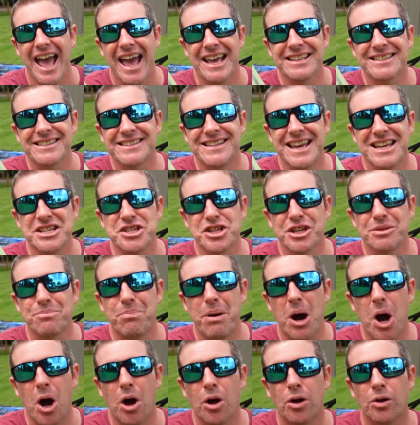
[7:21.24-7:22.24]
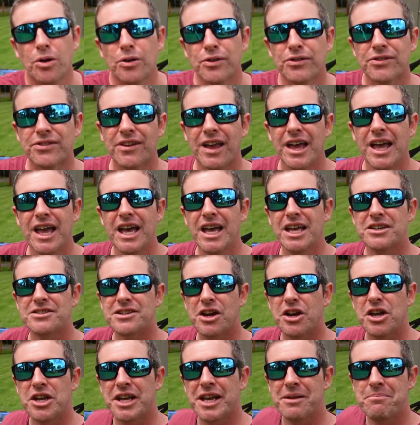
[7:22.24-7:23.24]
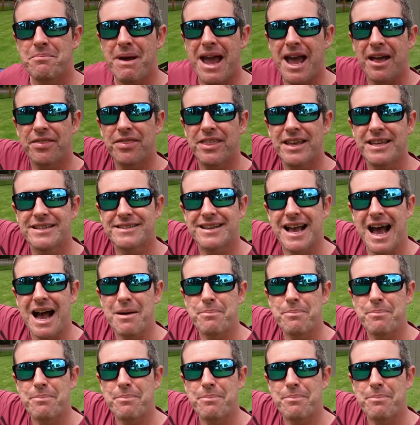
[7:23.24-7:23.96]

extension poles, so you can mount things